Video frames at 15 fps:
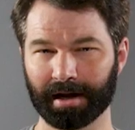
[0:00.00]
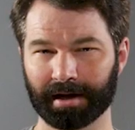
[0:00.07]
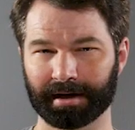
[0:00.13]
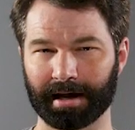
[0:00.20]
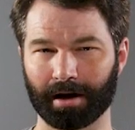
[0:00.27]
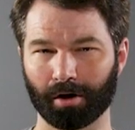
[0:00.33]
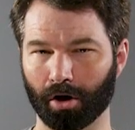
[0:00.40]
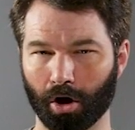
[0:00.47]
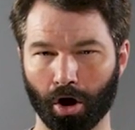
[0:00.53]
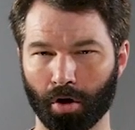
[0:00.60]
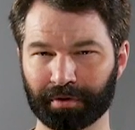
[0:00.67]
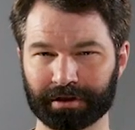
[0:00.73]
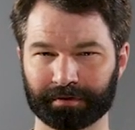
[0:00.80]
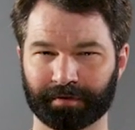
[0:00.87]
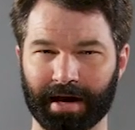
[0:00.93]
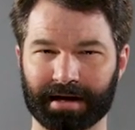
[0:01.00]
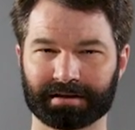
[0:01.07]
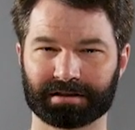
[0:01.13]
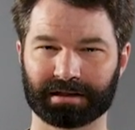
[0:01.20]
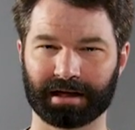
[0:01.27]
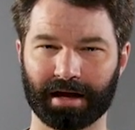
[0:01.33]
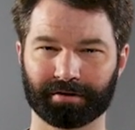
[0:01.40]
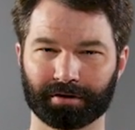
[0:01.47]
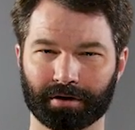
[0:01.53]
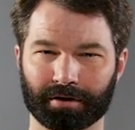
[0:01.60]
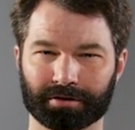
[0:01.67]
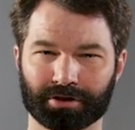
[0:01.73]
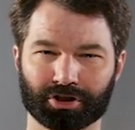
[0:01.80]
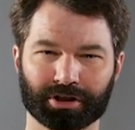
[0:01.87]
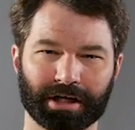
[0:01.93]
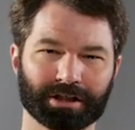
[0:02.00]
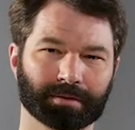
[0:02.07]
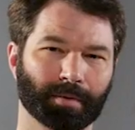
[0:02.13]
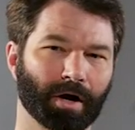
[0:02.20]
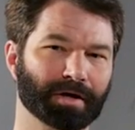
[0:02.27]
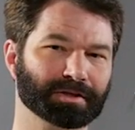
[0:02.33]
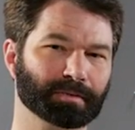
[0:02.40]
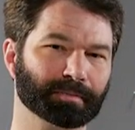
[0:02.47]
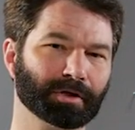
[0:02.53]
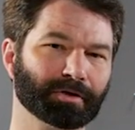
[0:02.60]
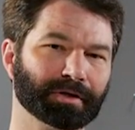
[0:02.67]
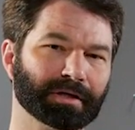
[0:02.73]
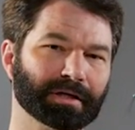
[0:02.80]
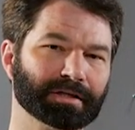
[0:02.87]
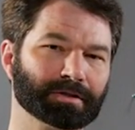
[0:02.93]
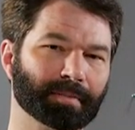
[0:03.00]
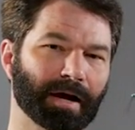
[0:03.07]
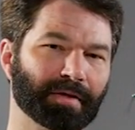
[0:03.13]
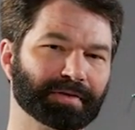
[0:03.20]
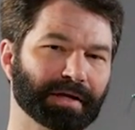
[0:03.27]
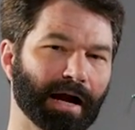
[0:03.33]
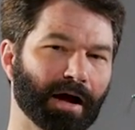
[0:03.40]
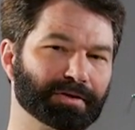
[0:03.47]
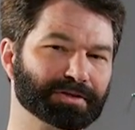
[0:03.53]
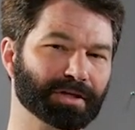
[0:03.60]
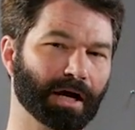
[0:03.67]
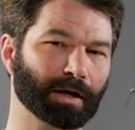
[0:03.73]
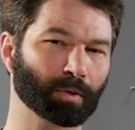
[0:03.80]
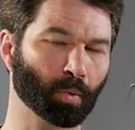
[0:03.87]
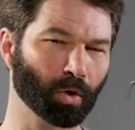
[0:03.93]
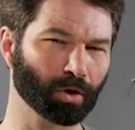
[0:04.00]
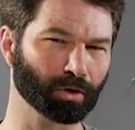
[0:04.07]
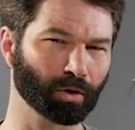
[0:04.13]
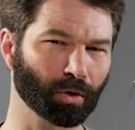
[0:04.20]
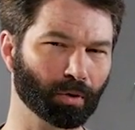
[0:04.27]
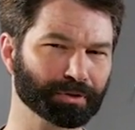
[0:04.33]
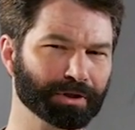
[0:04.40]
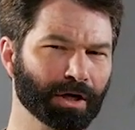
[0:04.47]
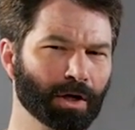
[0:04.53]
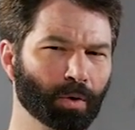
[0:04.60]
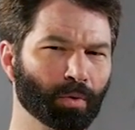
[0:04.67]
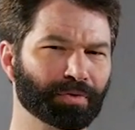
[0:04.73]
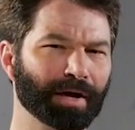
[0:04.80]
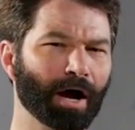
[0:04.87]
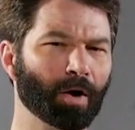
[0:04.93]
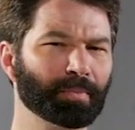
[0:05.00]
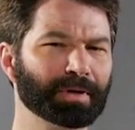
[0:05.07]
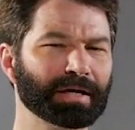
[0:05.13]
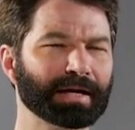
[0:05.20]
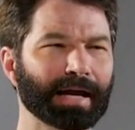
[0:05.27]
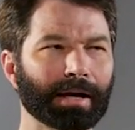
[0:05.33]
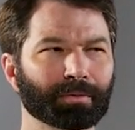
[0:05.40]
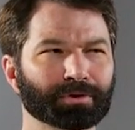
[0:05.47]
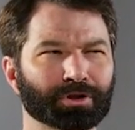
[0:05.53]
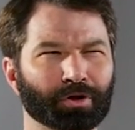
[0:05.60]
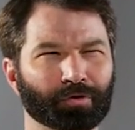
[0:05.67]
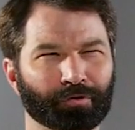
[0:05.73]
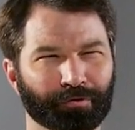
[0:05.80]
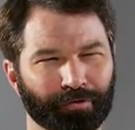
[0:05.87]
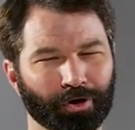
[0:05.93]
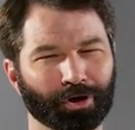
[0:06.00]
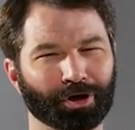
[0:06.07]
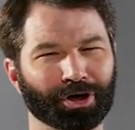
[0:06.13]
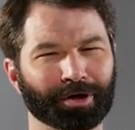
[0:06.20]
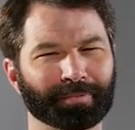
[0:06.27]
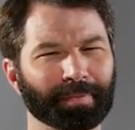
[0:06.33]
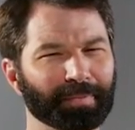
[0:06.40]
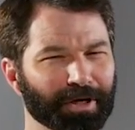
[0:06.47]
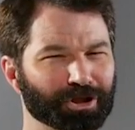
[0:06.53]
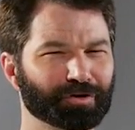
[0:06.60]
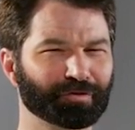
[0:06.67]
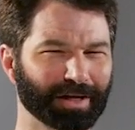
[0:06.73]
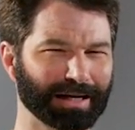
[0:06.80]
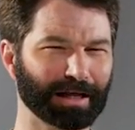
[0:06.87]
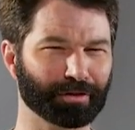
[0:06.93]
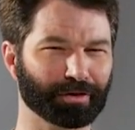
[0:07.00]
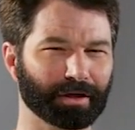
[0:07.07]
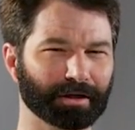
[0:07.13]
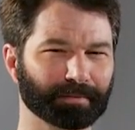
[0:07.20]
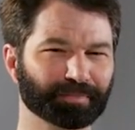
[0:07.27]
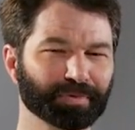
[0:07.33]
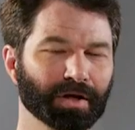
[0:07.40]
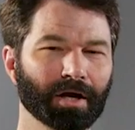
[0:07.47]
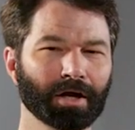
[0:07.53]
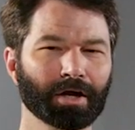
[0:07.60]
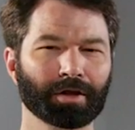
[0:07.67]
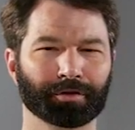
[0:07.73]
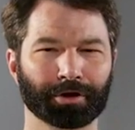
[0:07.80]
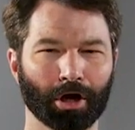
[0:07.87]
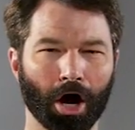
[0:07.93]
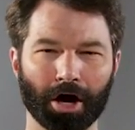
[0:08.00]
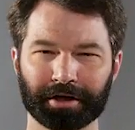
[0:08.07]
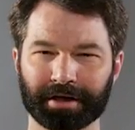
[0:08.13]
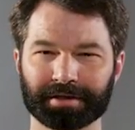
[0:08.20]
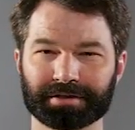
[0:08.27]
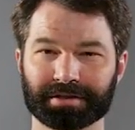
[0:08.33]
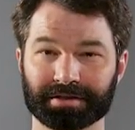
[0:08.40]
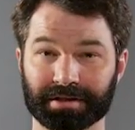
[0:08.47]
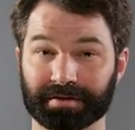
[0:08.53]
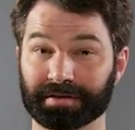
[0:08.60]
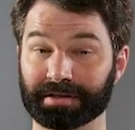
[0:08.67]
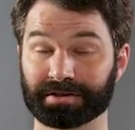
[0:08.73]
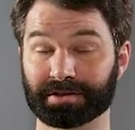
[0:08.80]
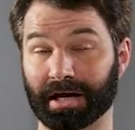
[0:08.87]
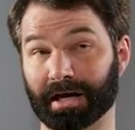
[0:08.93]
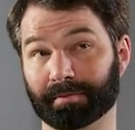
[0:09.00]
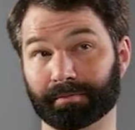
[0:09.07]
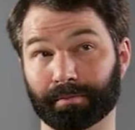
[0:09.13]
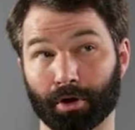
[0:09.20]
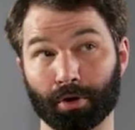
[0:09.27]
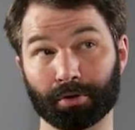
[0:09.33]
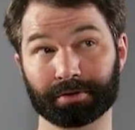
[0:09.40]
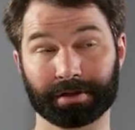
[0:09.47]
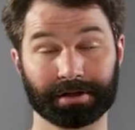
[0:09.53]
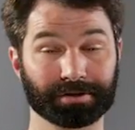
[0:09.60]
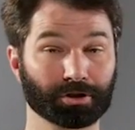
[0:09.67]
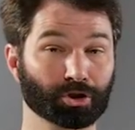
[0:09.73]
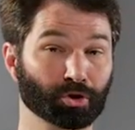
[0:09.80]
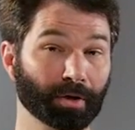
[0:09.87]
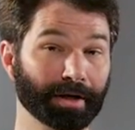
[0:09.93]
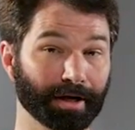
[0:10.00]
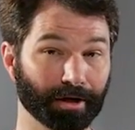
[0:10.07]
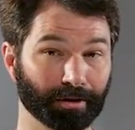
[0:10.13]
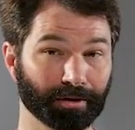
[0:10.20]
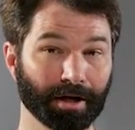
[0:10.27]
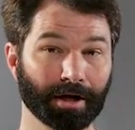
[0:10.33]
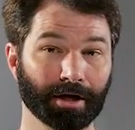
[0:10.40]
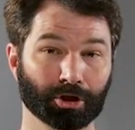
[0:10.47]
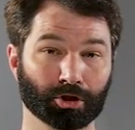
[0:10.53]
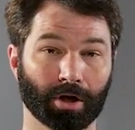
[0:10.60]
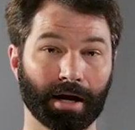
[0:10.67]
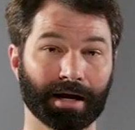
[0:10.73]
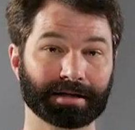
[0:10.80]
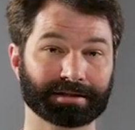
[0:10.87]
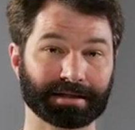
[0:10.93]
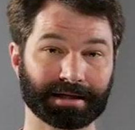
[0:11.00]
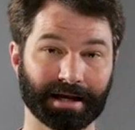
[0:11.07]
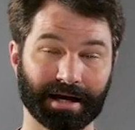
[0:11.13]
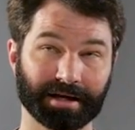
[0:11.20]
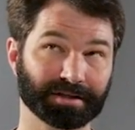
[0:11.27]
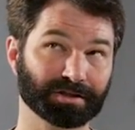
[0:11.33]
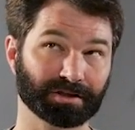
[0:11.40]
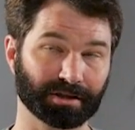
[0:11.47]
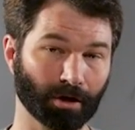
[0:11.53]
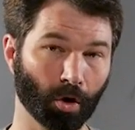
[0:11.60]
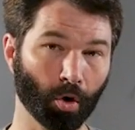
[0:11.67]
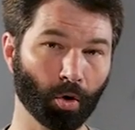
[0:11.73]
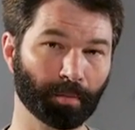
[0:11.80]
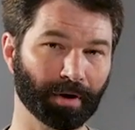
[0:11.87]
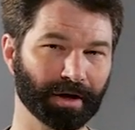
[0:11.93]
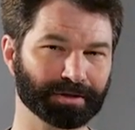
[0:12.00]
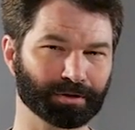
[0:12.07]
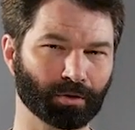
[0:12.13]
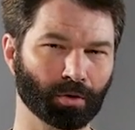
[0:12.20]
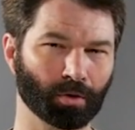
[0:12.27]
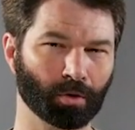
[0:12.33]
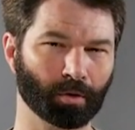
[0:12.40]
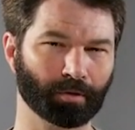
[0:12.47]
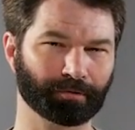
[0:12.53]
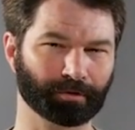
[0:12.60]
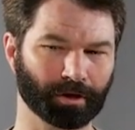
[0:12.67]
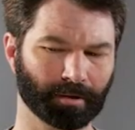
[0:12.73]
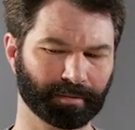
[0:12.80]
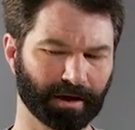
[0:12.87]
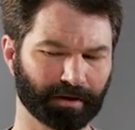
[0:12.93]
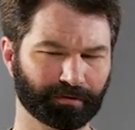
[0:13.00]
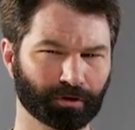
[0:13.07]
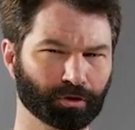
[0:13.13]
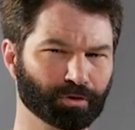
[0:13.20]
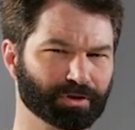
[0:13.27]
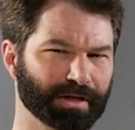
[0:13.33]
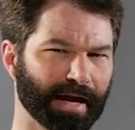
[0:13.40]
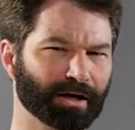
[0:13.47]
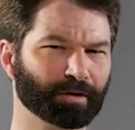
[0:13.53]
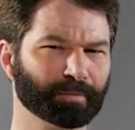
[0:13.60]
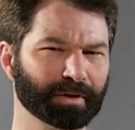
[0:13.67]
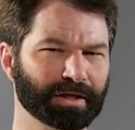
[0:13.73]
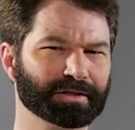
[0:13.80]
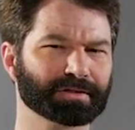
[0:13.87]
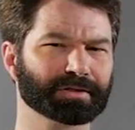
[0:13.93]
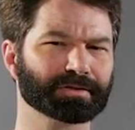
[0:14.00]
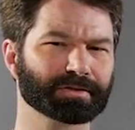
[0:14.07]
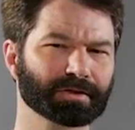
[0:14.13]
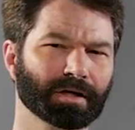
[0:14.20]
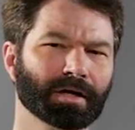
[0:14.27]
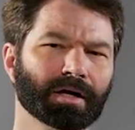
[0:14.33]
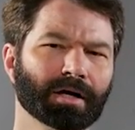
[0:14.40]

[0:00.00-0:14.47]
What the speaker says: Now, all these facts together suggest possibilities about the outside world without being able to confirm much of anything. The audience is in the same boat as the trio, trying to guess the whole puzzle from a few scattered pieces.